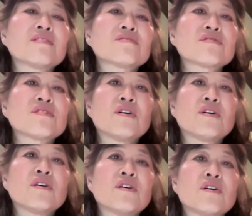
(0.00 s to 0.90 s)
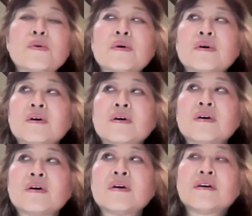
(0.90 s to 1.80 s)
So
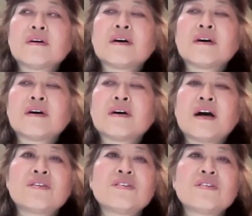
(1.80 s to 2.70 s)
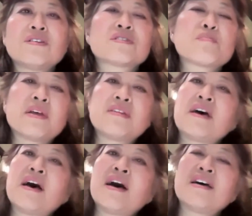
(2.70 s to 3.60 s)
how do you
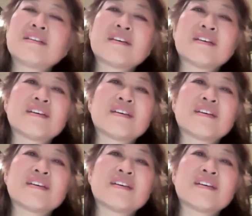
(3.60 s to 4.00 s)
explain that